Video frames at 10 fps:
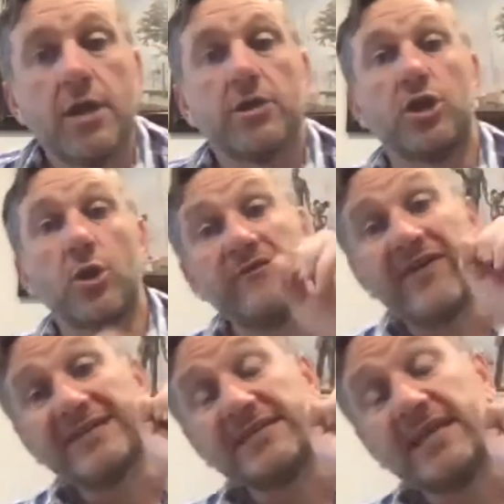You
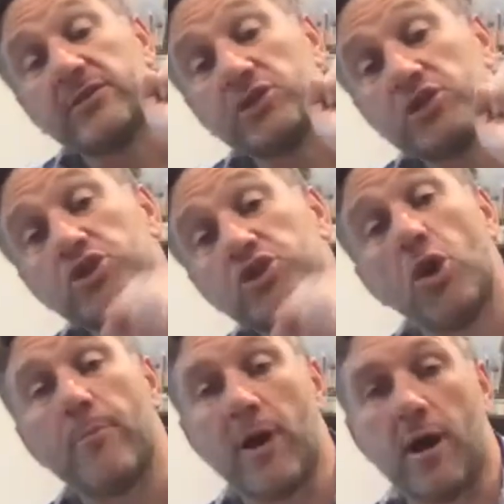invest it in the
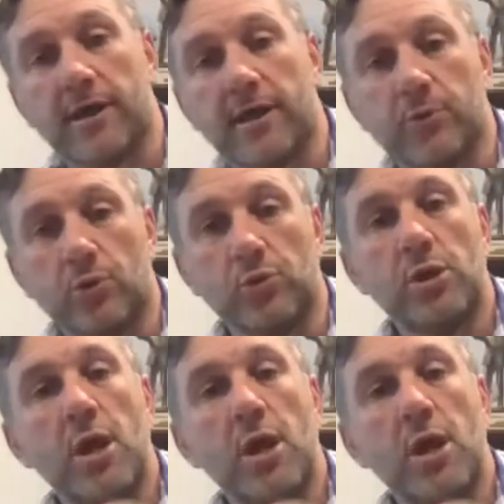stock market pool,